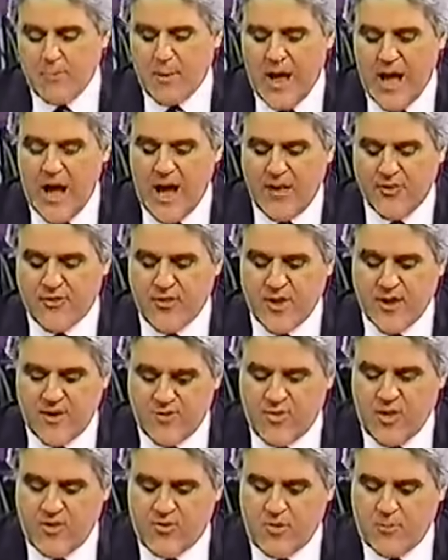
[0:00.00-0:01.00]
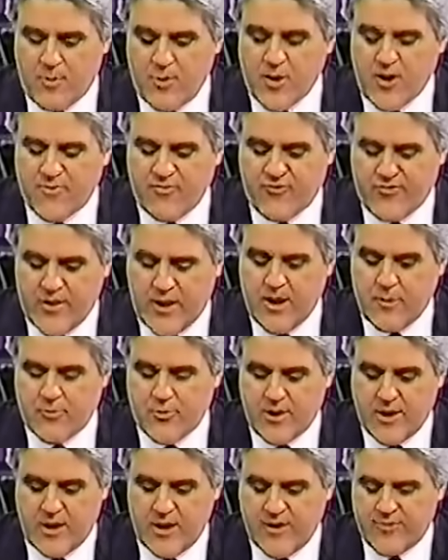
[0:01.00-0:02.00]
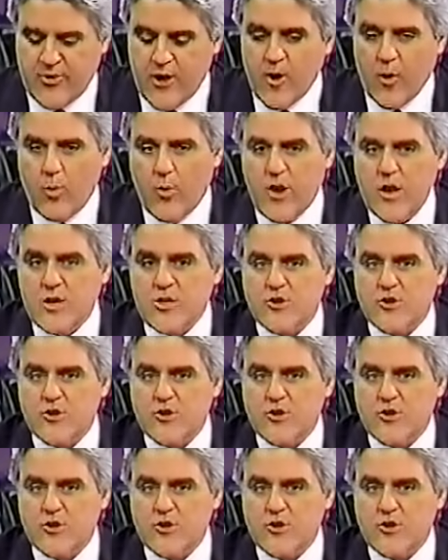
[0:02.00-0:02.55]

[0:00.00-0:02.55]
up odd things. It's, it's a book of celebrity lists. What